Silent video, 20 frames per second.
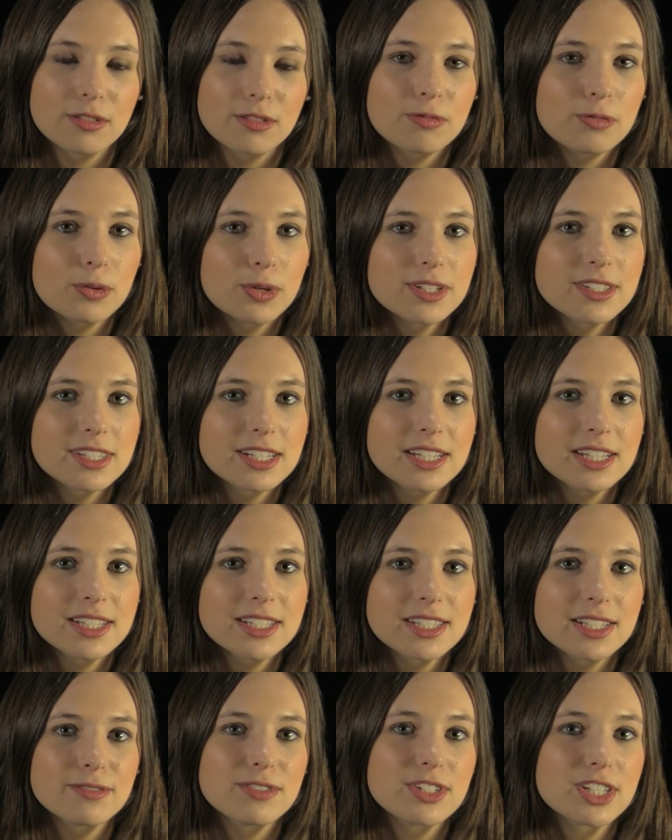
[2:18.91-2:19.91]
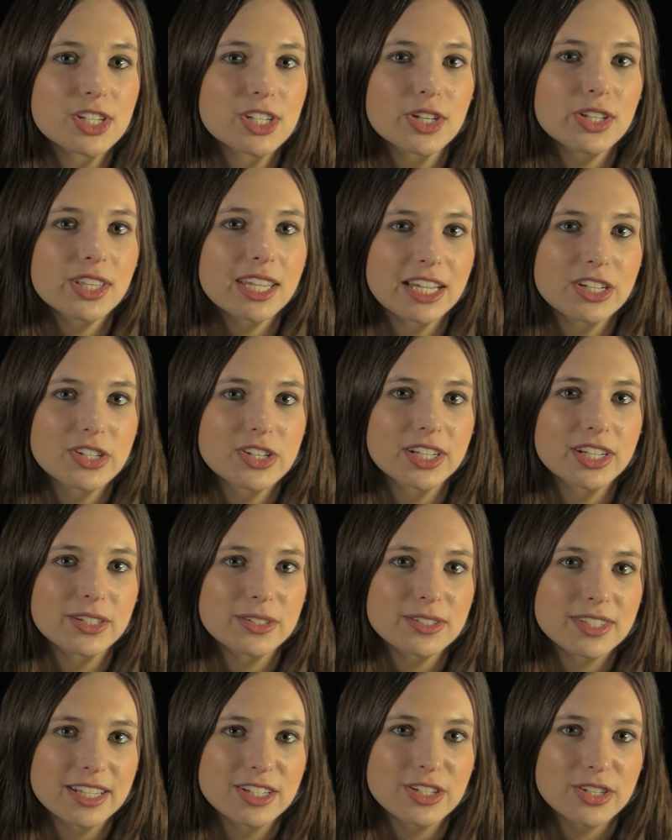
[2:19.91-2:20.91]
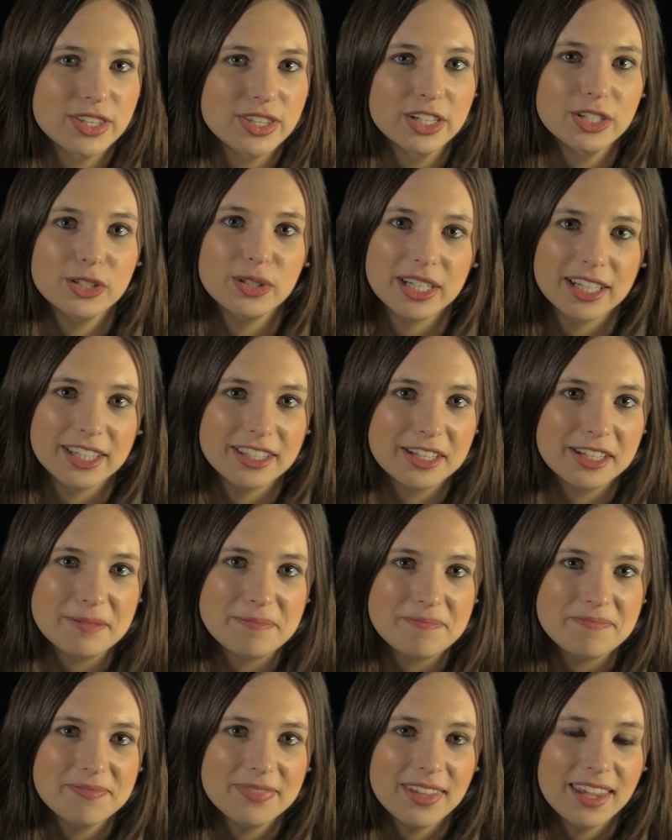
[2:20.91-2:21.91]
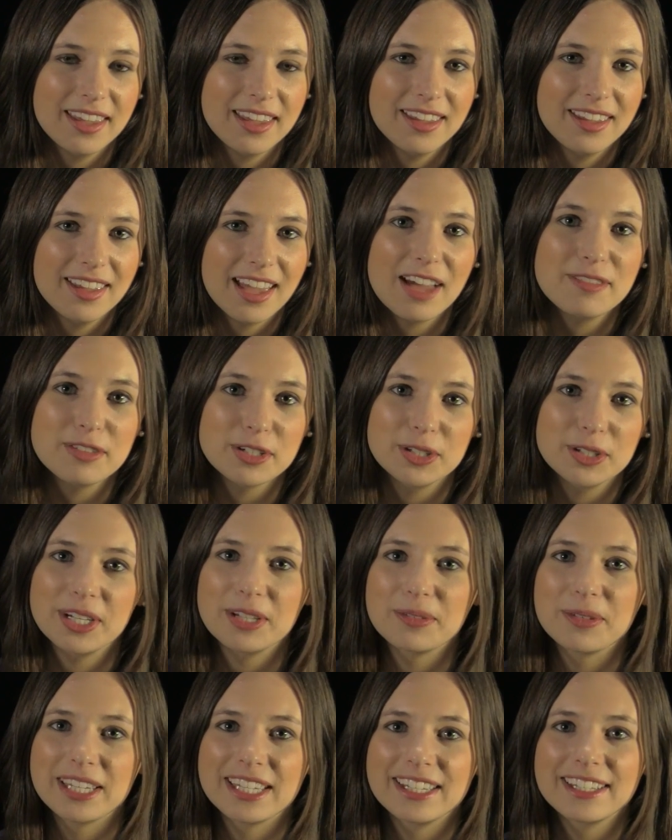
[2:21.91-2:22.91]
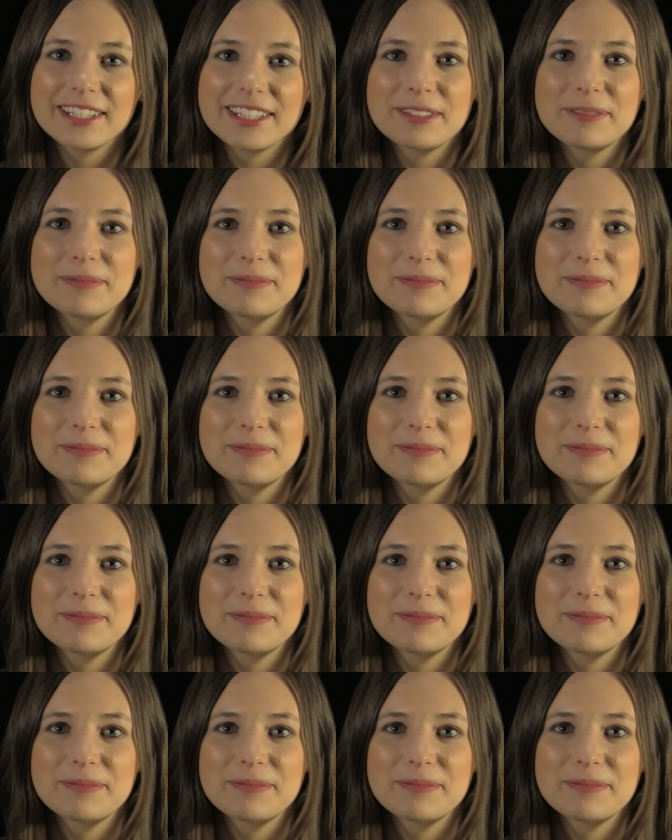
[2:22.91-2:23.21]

the four Cs of digital age skills into their curriculum. Have a great week.